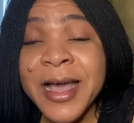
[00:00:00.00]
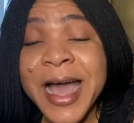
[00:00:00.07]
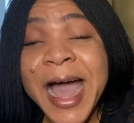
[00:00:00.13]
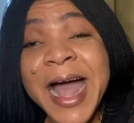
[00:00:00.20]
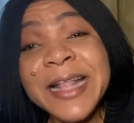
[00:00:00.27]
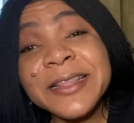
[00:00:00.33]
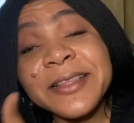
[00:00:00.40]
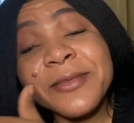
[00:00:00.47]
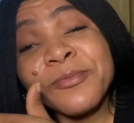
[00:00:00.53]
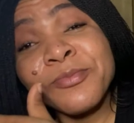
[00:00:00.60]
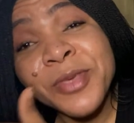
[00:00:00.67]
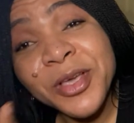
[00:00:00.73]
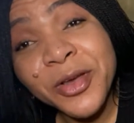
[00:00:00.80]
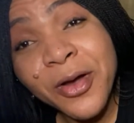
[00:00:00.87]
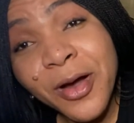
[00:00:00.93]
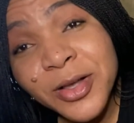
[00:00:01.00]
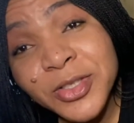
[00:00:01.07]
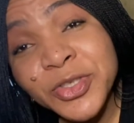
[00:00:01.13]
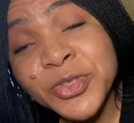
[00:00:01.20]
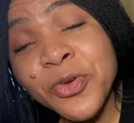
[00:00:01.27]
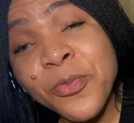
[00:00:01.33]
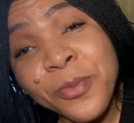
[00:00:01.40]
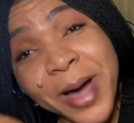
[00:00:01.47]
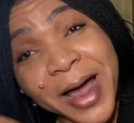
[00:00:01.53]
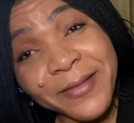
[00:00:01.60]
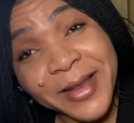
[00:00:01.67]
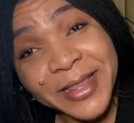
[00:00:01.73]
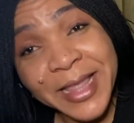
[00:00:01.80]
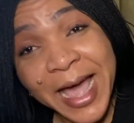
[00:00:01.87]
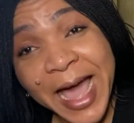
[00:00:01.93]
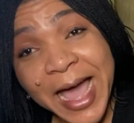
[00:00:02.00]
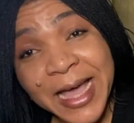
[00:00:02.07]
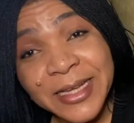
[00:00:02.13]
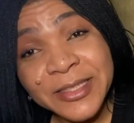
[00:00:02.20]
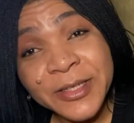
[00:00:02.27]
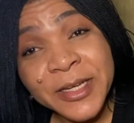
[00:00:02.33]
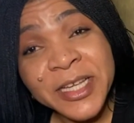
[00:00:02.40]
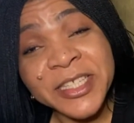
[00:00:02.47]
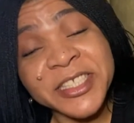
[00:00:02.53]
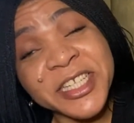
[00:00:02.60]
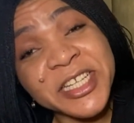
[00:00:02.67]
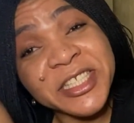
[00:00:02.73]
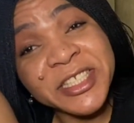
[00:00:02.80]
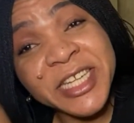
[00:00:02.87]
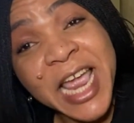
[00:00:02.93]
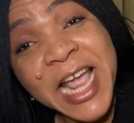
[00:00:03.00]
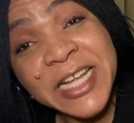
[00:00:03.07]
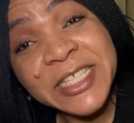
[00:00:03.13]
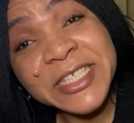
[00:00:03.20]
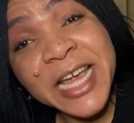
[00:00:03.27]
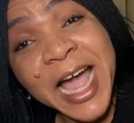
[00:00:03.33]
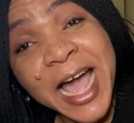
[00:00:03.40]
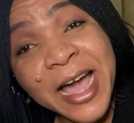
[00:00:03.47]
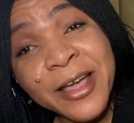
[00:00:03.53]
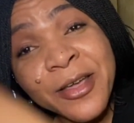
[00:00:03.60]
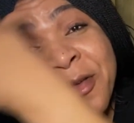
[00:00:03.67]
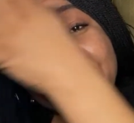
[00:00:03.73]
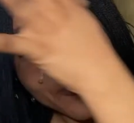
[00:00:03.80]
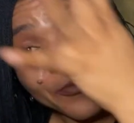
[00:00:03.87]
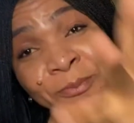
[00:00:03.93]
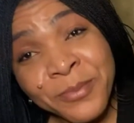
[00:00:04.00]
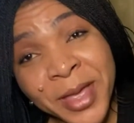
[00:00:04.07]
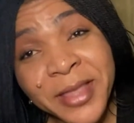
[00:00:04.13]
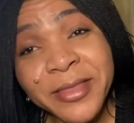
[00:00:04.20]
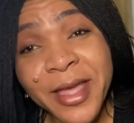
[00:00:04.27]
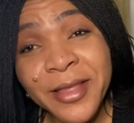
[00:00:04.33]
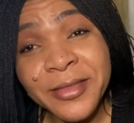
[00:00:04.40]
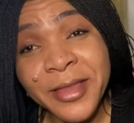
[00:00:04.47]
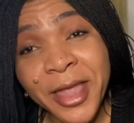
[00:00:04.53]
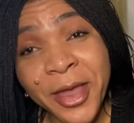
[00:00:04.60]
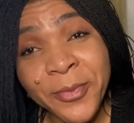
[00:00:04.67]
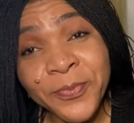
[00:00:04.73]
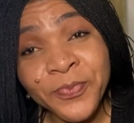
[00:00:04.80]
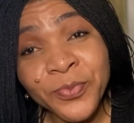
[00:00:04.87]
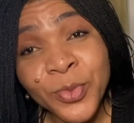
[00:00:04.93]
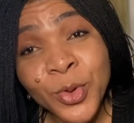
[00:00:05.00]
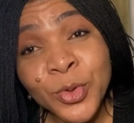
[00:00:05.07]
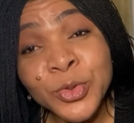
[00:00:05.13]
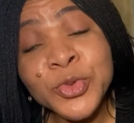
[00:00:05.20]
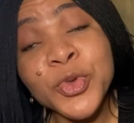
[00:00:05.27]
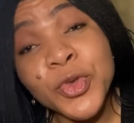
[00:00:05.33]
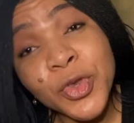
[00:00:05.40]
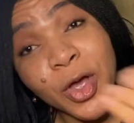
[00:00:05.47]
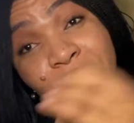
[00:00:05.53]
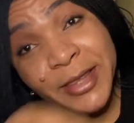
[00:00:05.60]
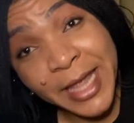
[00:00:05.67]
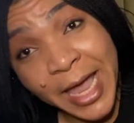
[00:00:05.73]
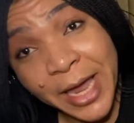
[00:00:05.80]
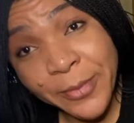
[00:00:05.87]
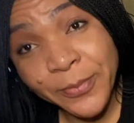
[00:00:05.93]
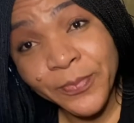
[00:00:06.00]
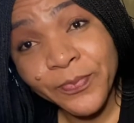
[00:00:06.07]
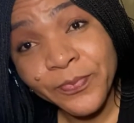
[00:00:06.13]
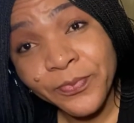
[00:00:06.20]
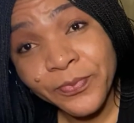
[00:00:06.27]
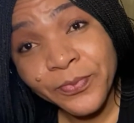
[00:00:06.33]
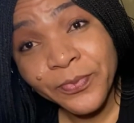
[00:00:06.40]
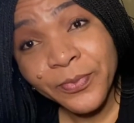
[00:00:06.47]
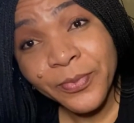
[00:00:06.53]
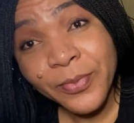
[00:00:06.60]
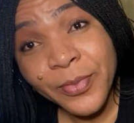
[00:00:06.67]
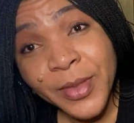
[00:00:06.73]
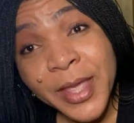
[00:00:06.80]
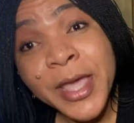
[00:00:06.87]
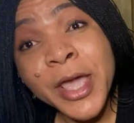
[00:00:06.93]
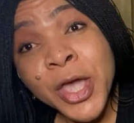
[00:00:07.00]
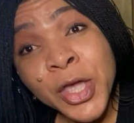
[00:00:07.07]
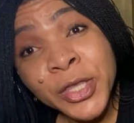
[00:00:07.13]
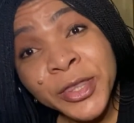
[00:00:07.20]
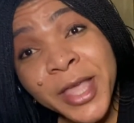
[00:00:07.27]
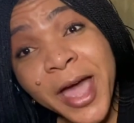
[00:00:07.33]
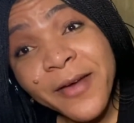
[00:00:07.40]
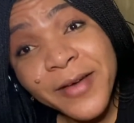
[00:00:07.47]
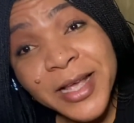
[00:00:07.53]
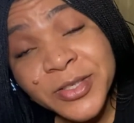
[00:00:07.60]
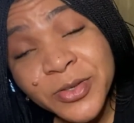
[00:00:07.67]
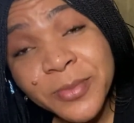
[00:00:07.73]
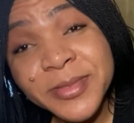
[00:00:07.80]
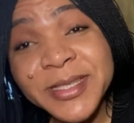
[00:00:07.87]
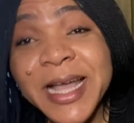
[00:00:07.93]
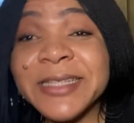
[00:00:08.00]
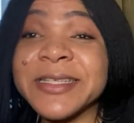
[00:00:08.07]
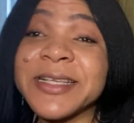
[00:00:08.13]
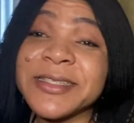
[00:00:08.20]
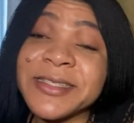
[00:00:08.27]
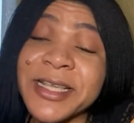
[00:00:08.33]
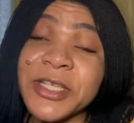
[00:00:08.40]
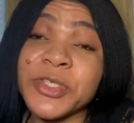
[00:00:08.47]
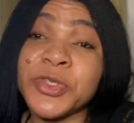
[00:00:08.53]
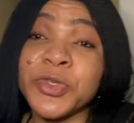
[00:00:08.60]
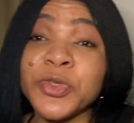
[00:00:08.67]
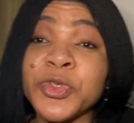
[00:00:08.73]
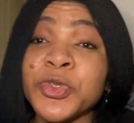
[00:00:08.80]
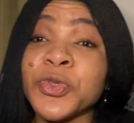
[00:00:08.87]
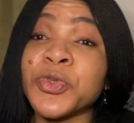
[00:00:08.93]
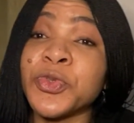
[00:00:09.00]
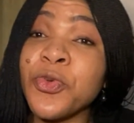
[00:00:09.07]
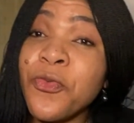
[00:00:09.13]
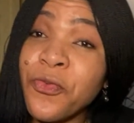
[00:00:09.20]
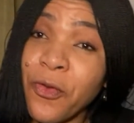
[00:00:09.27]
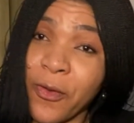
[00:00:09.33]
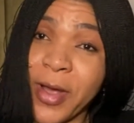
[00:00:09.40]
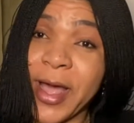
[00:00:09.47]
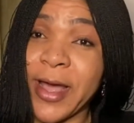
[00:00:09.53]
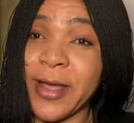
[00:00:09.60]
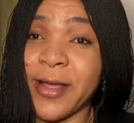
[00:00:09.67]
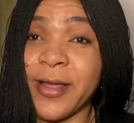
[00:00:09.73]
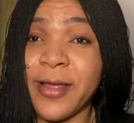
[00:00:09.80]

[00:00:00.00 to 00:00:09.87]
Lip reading: And because you married her, she changed her middle name to your name. There are some certain things you should do for her.